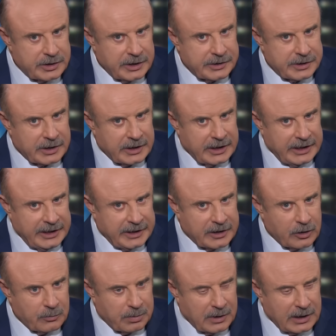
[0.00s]
this an
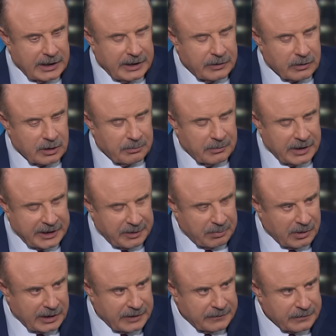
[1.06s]
ego play or a money
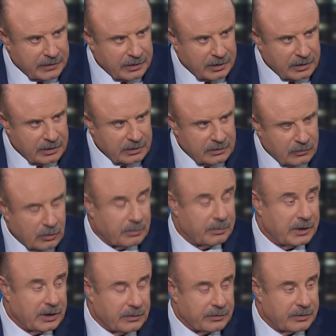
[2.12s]
play for her, or
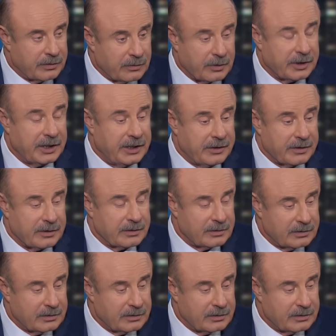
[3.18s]
both, or neither?